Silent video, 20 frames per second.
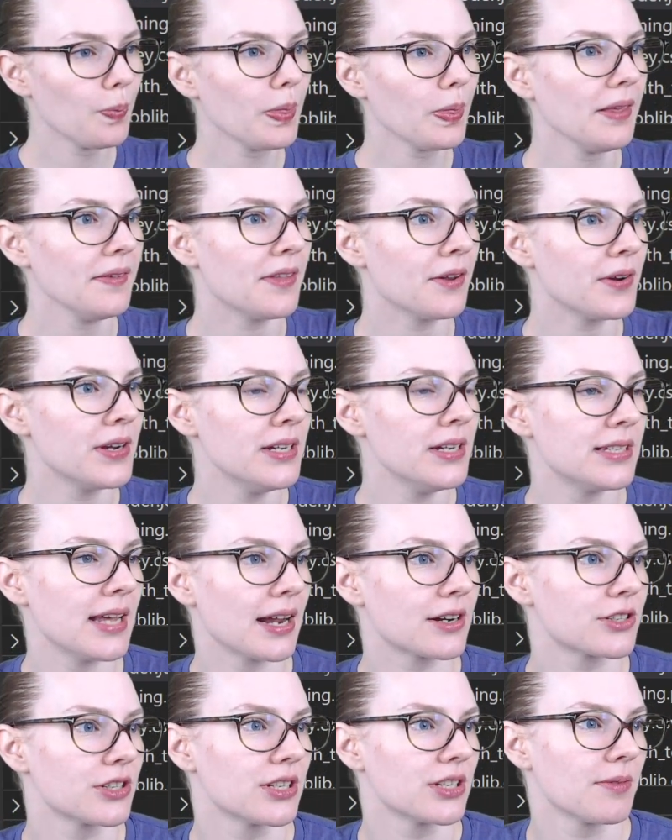There is
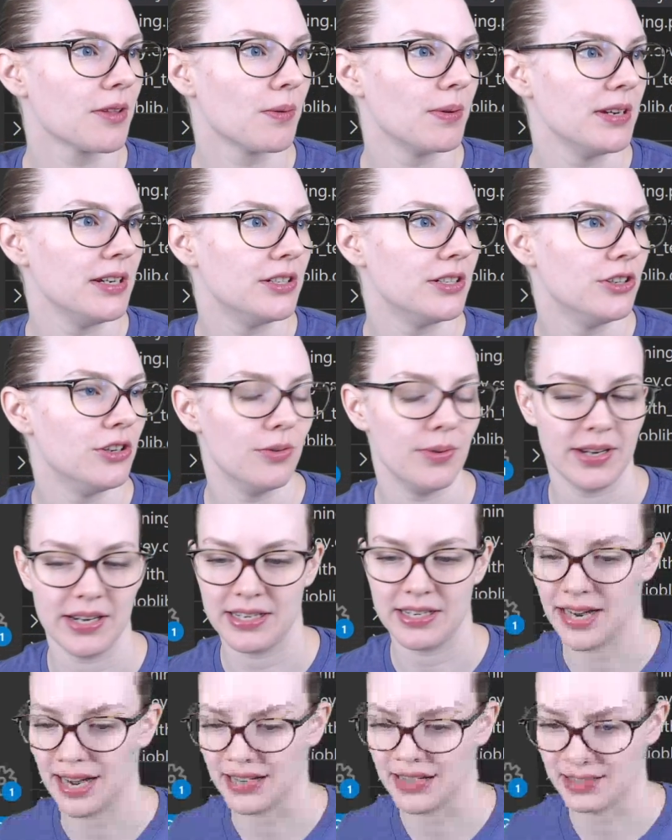actually something we need to do. We need
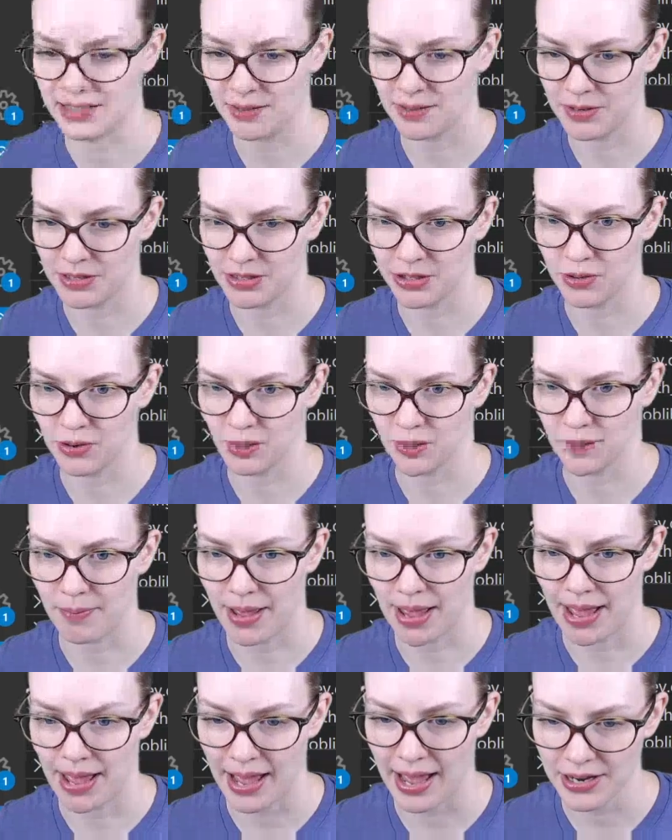to add something to our
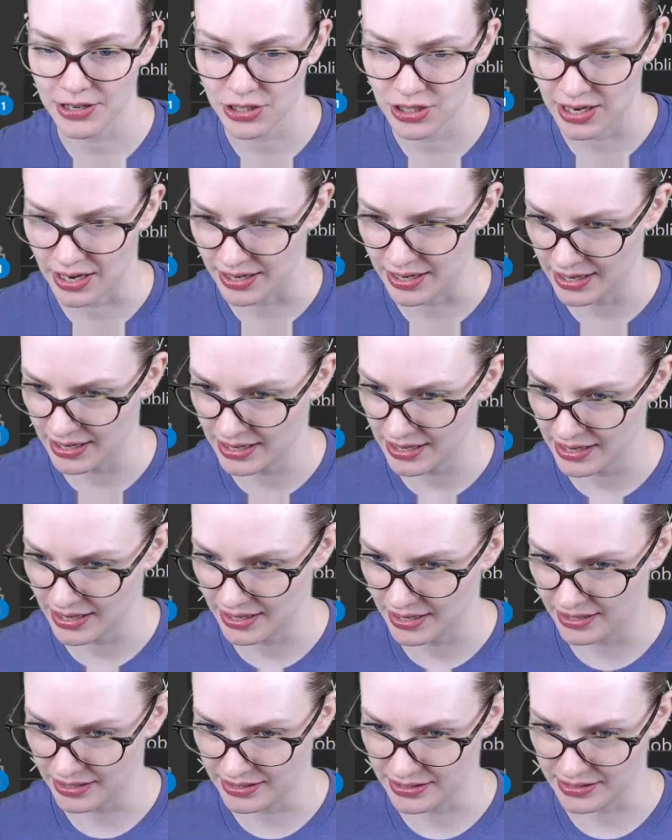bash, and it
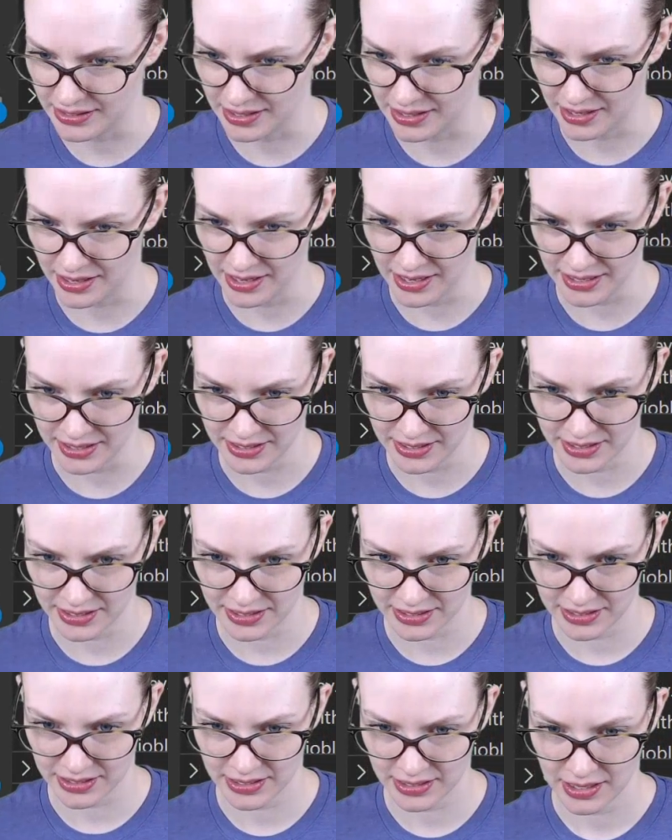is
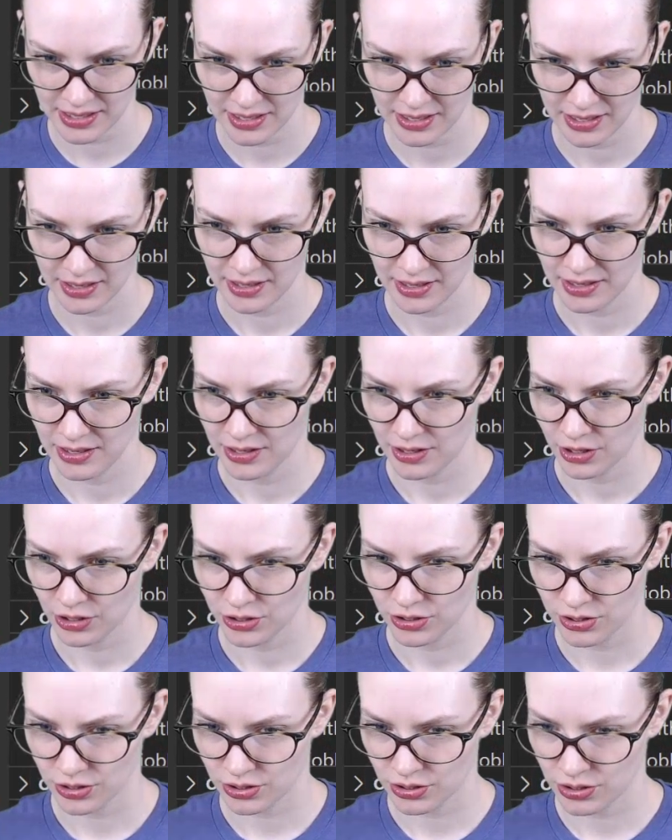this.
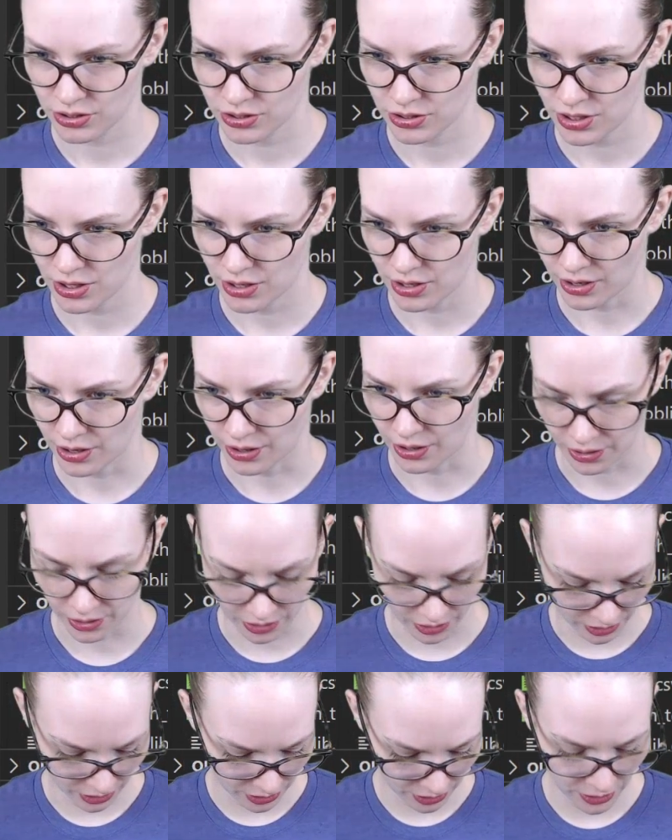
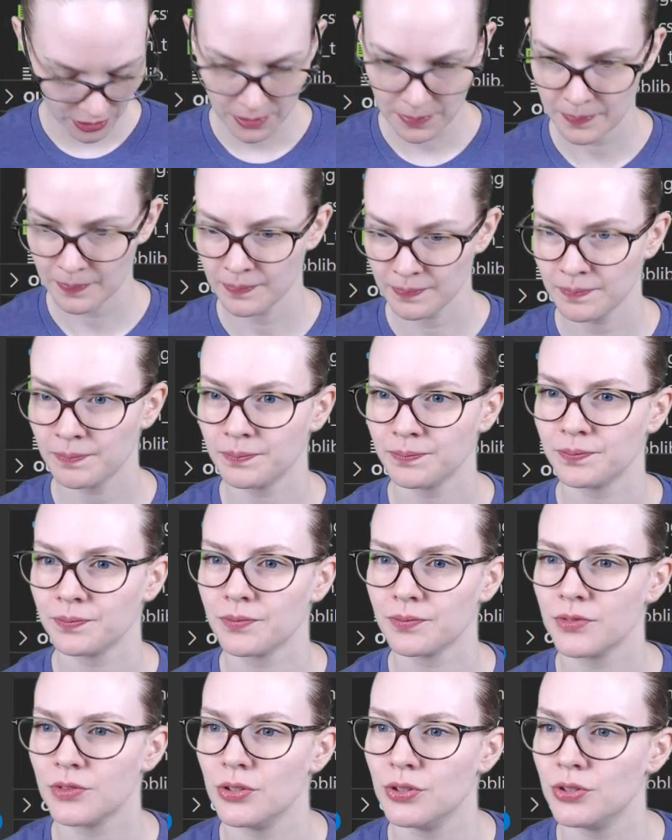So,
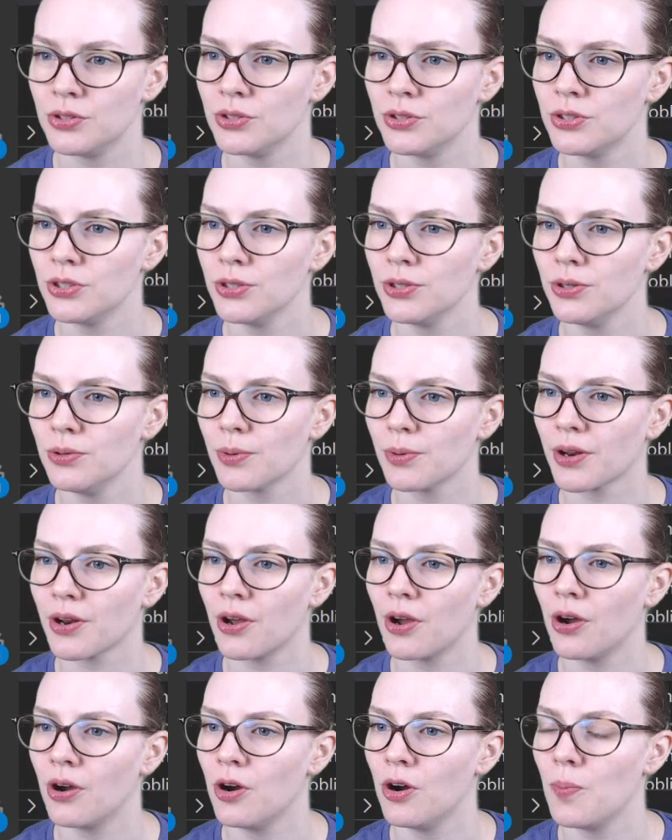we're
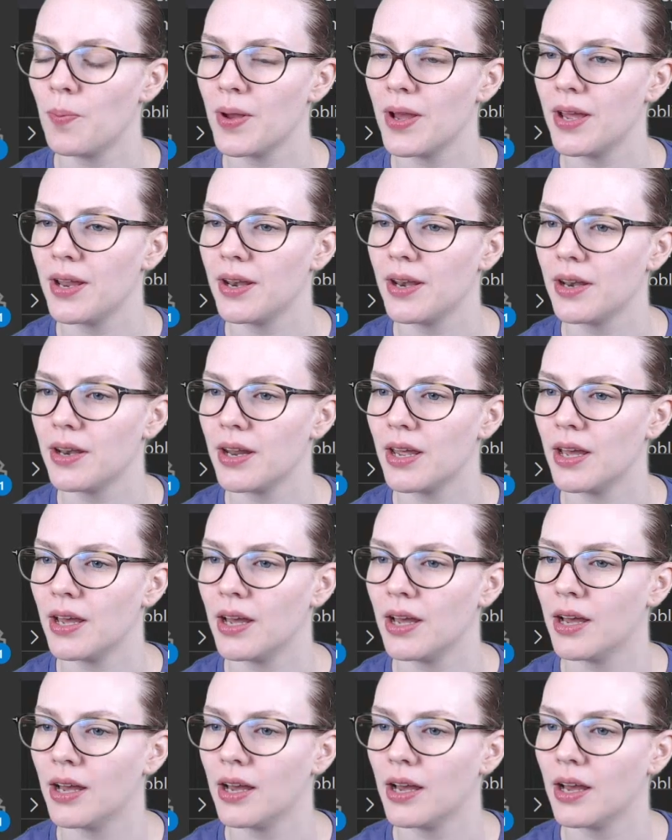gonna open
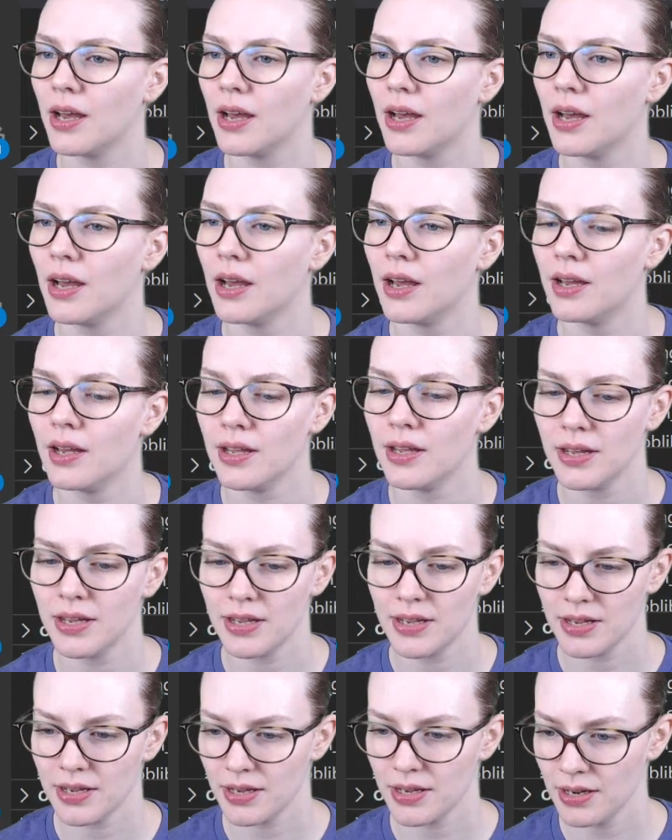
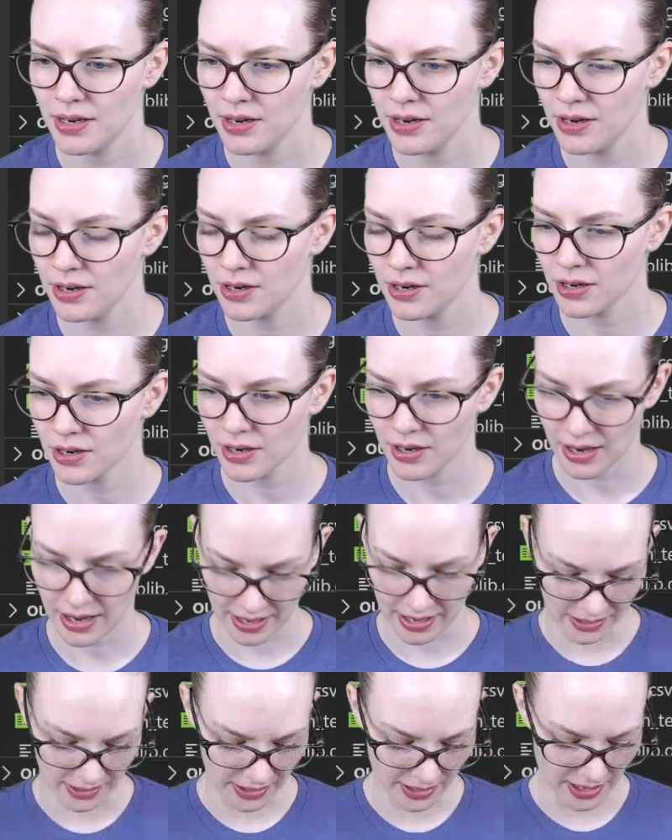here,
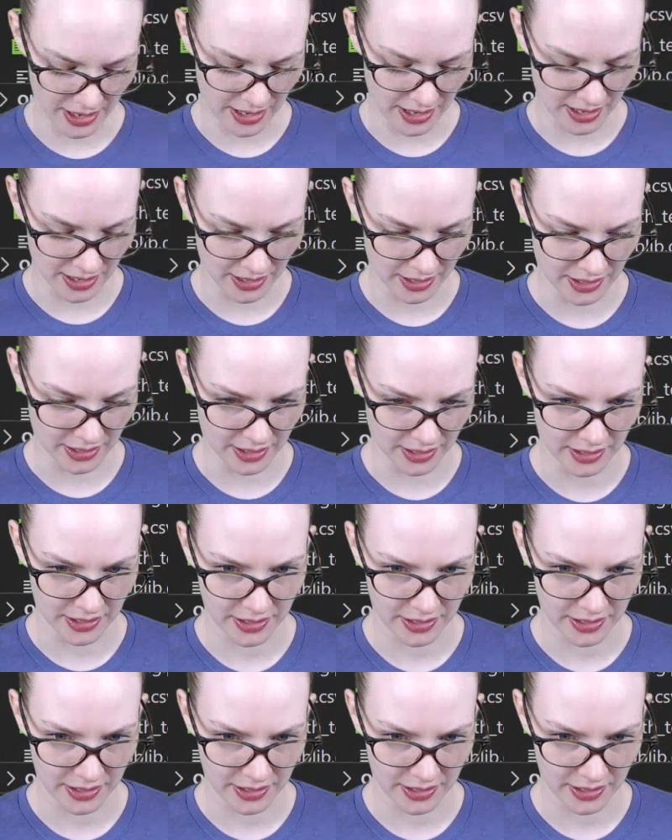and then